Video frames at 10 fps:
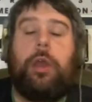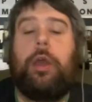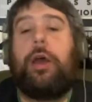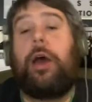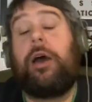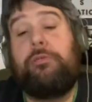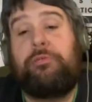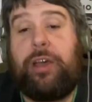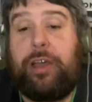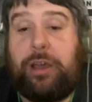Oh
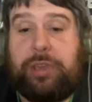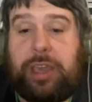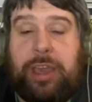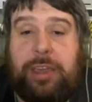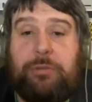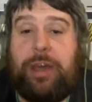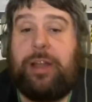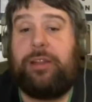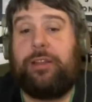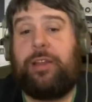right, okay.
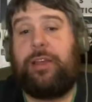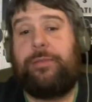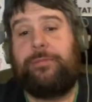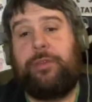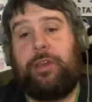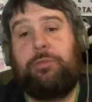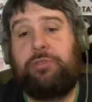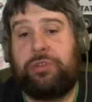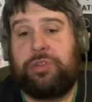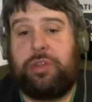Well, um, who
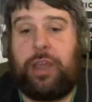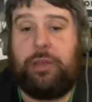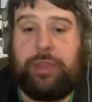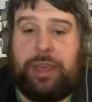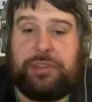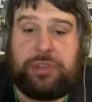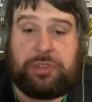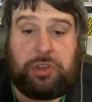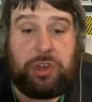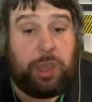doesn't know this? It's
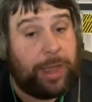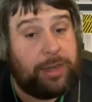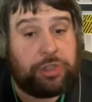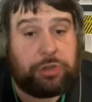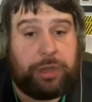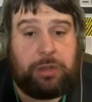a new entry at number